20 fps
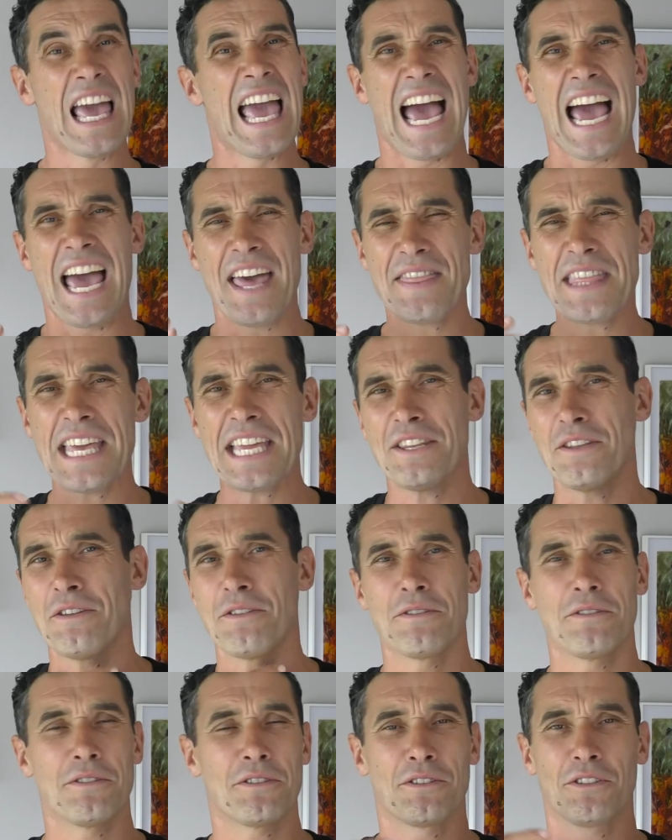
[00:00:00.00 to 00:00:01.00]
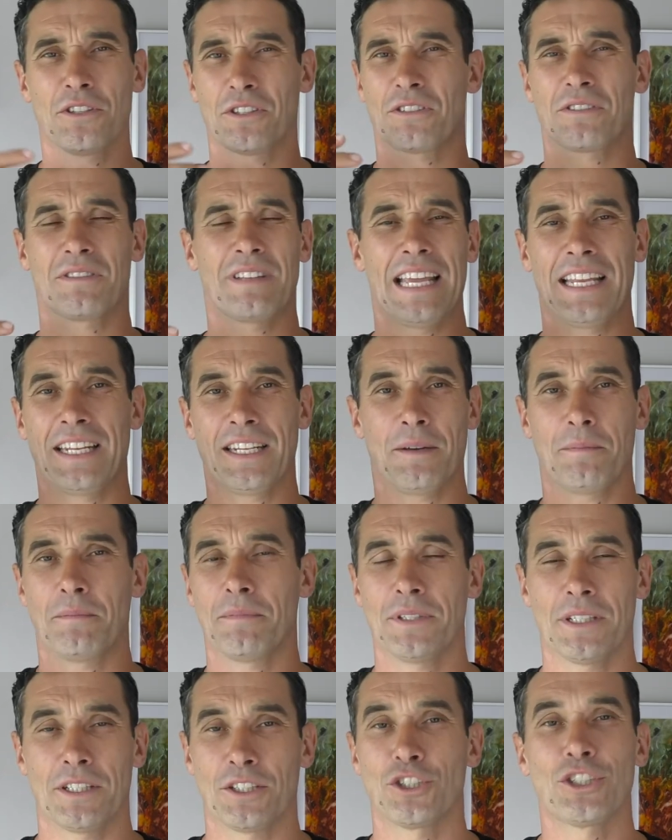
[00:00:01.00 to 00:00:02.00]
and then you just end up,
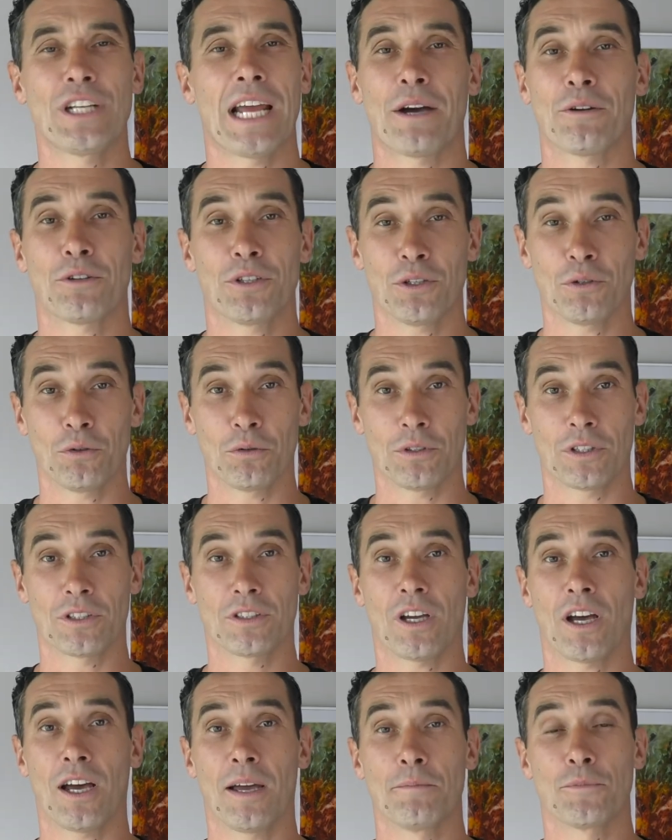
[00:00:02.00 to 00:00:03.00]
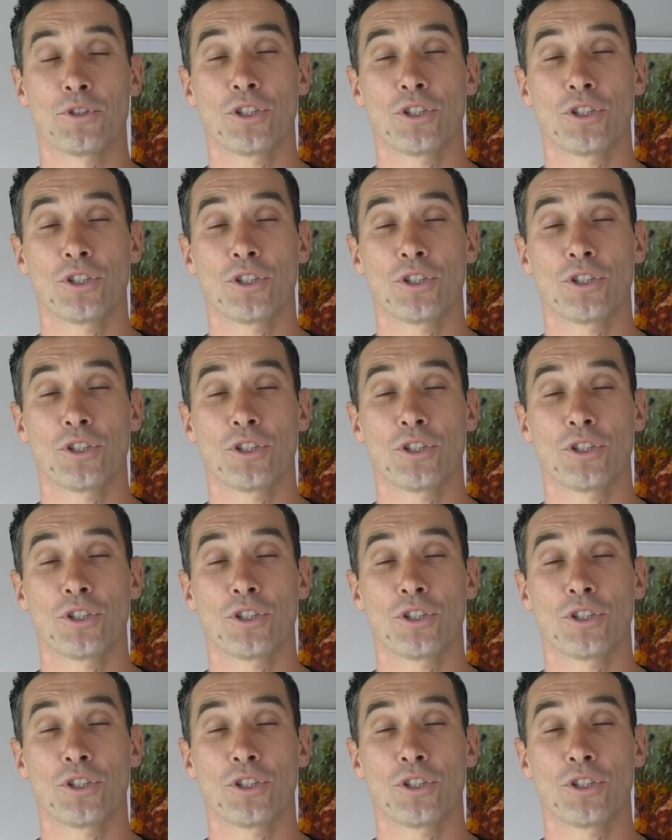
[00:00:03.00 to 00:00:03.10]
you know, shouting all the time.